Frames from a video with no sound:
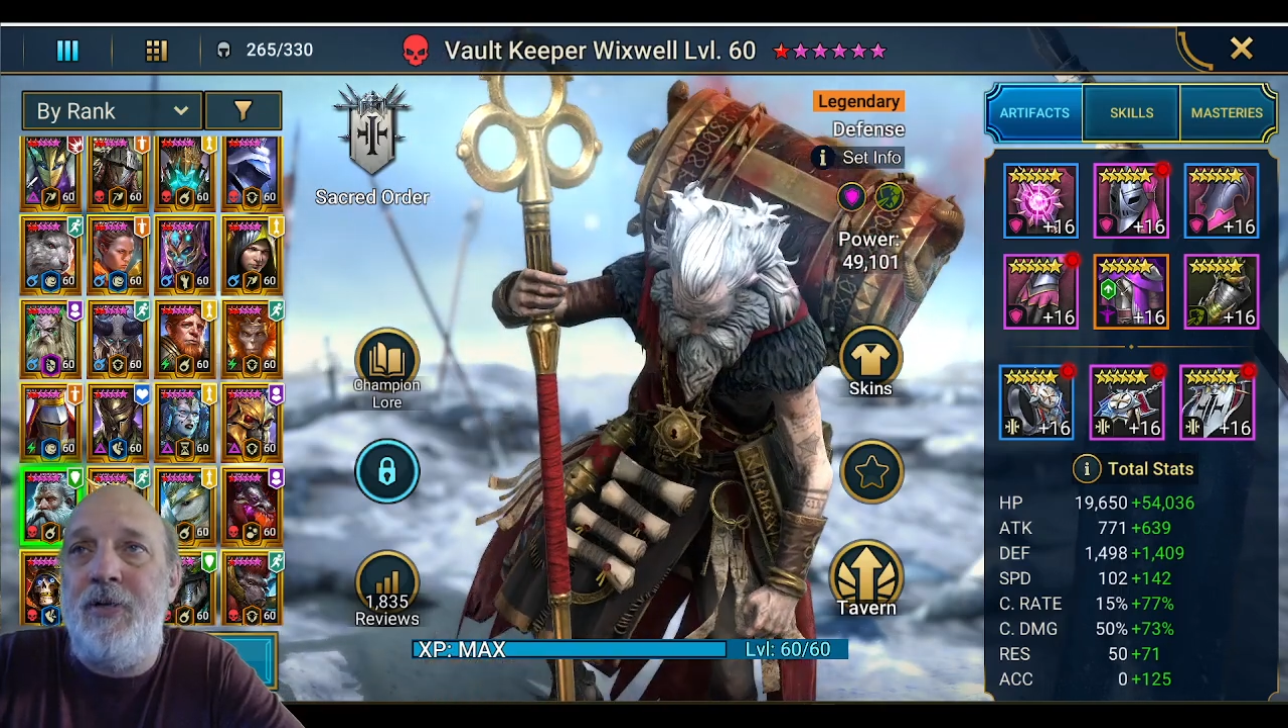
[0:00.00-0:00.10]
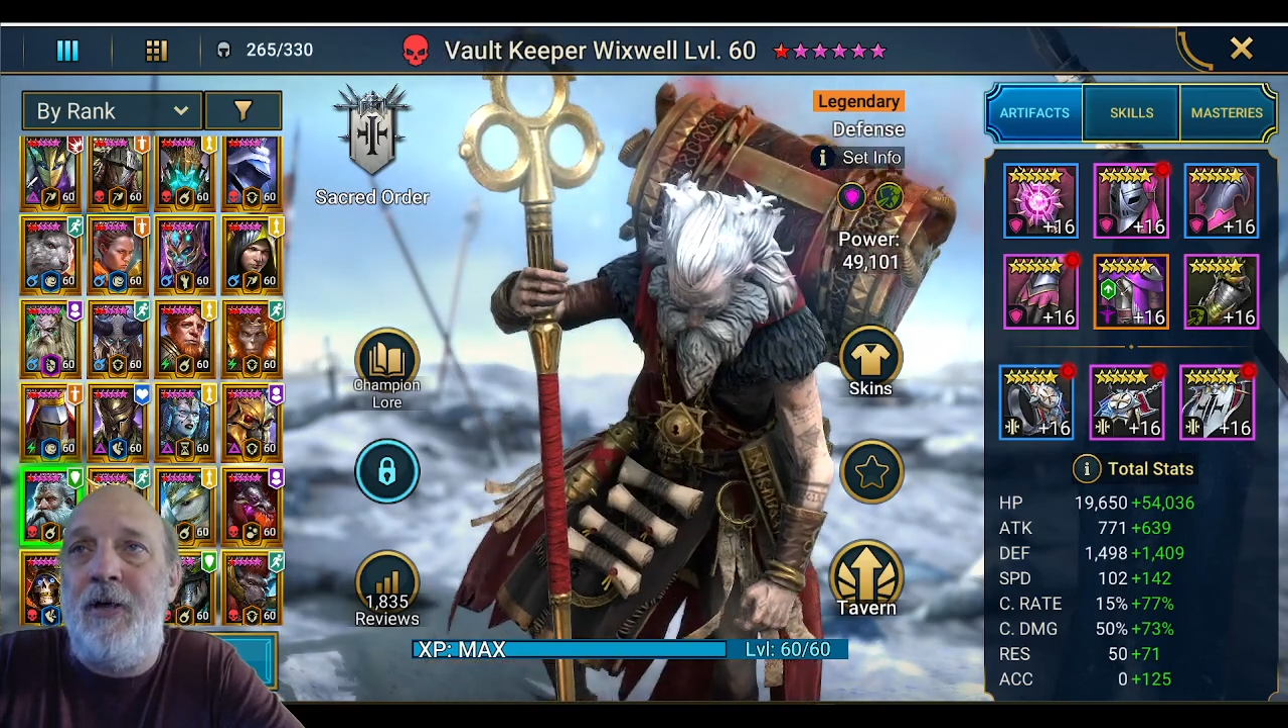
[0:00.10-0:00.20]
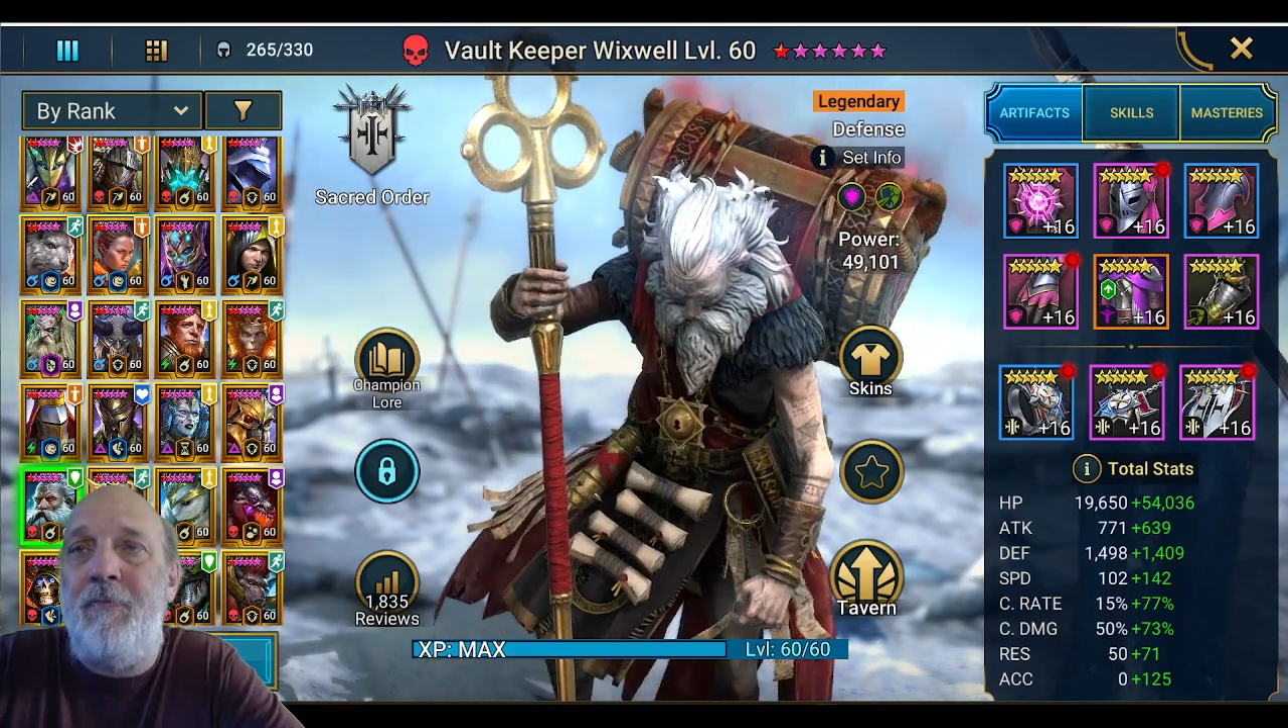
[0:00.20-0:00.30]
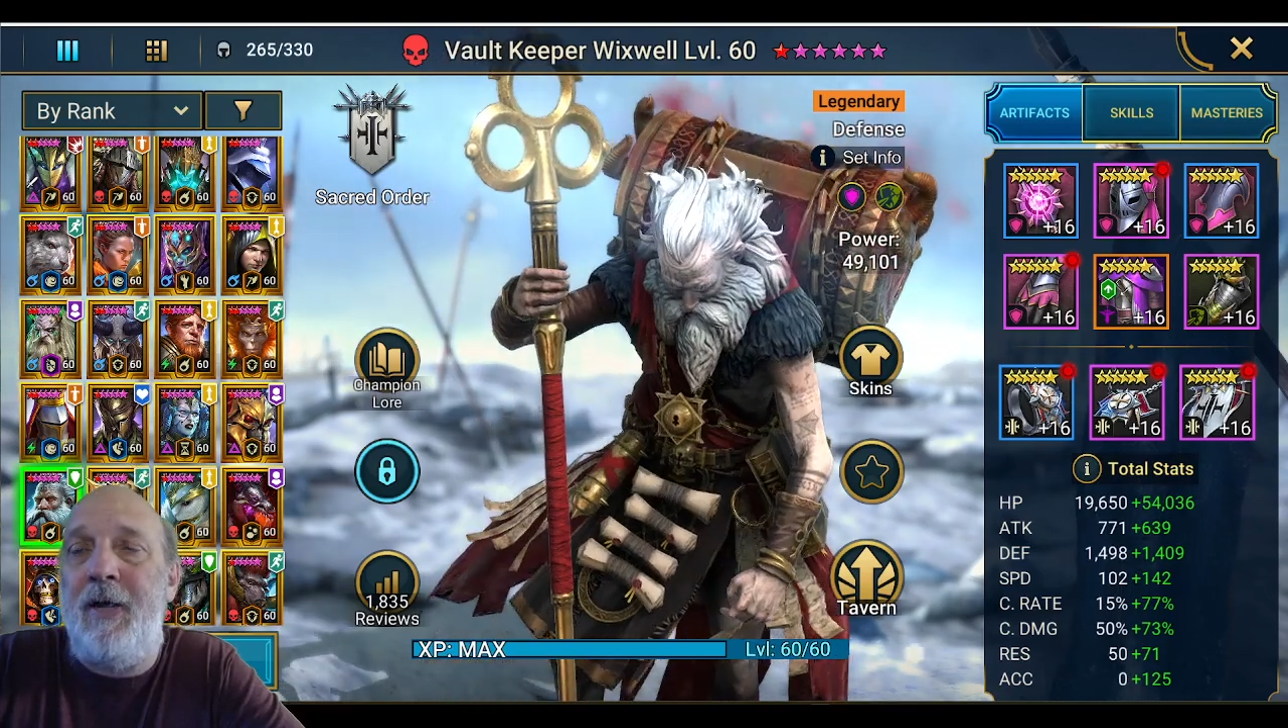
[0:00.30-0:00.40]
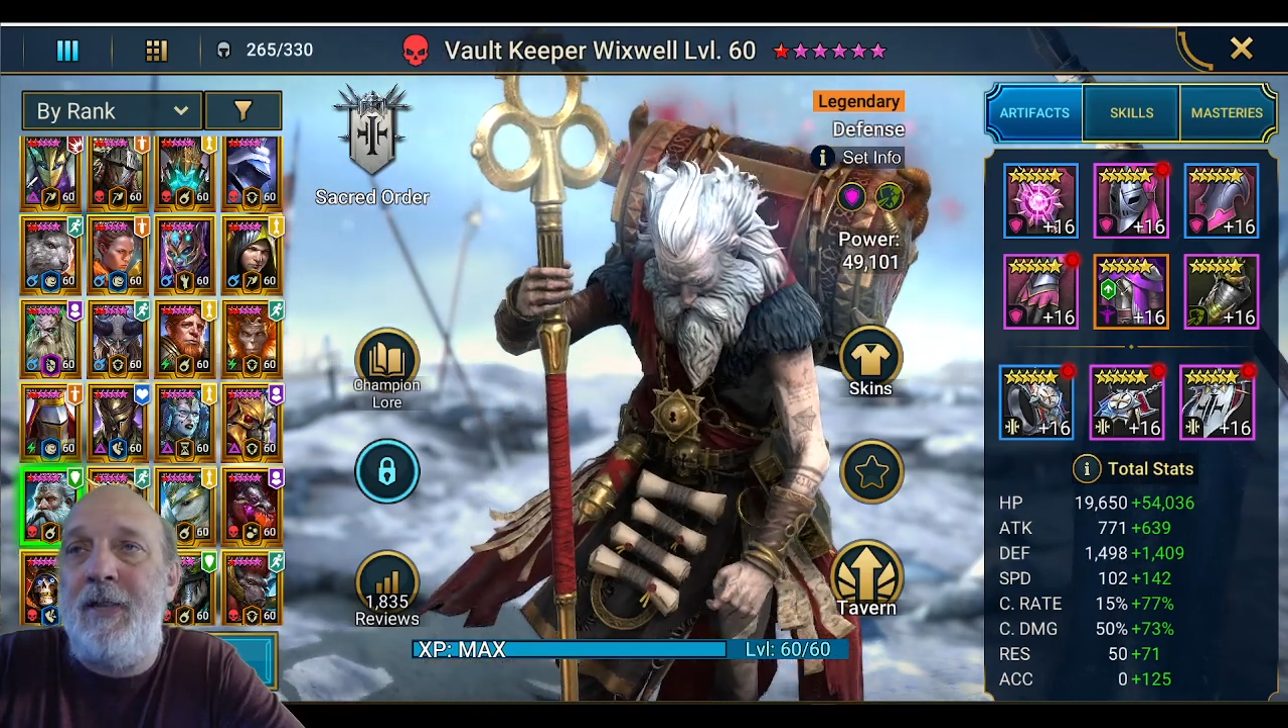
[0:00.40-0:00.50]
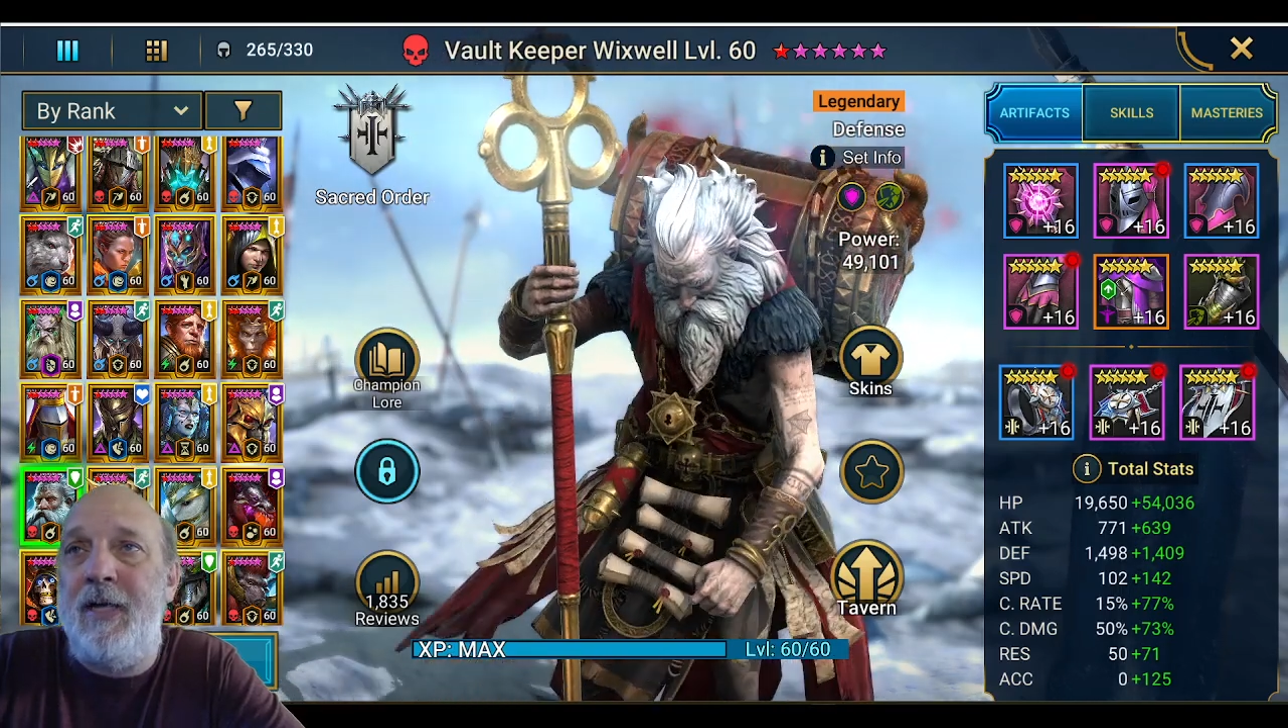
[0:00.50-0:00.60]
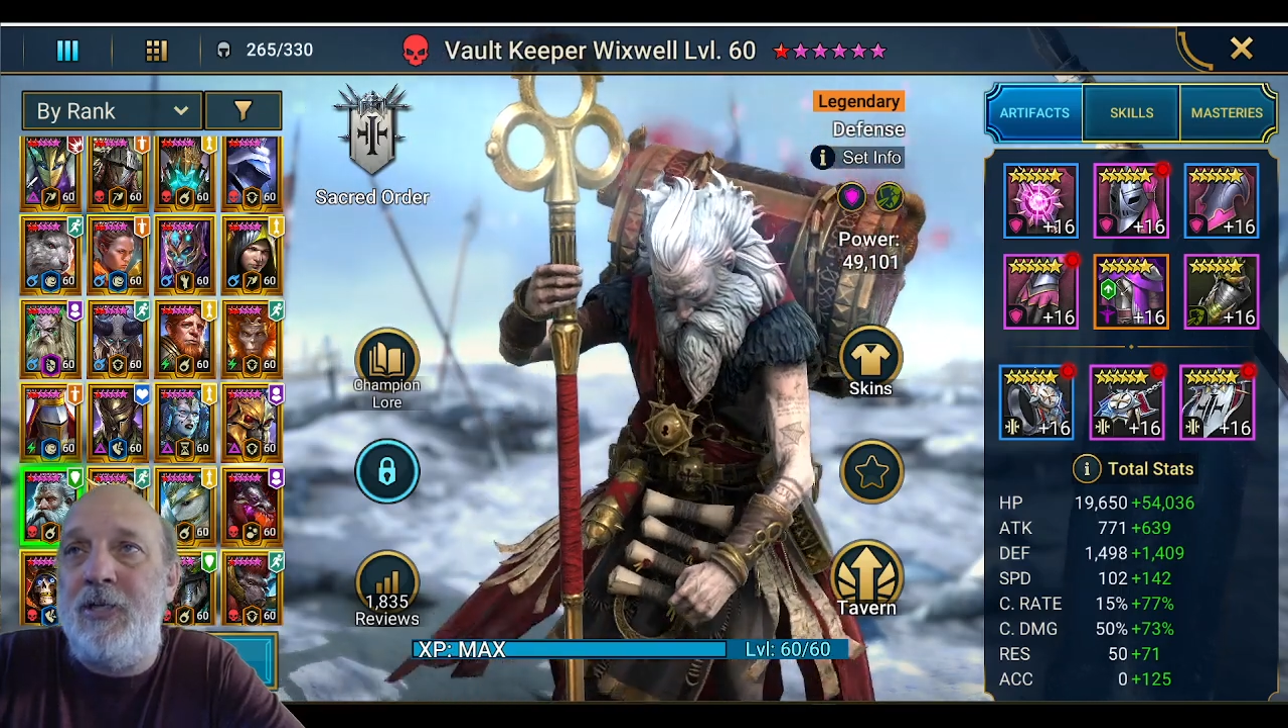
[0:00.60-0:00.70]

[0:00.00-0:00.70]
and make that